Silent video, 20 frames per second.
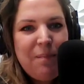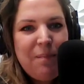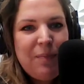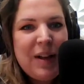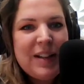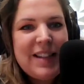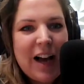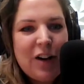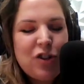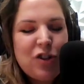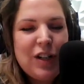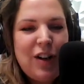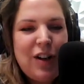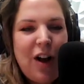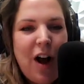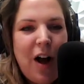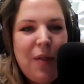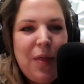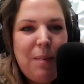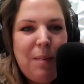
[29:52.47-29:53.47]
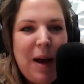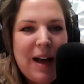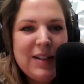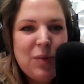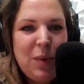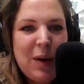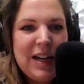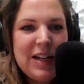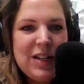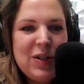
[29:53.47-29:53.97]
"That's actually not the
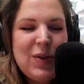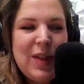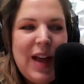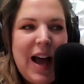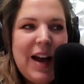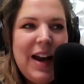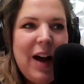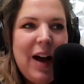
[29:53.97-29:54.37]
best way to do that."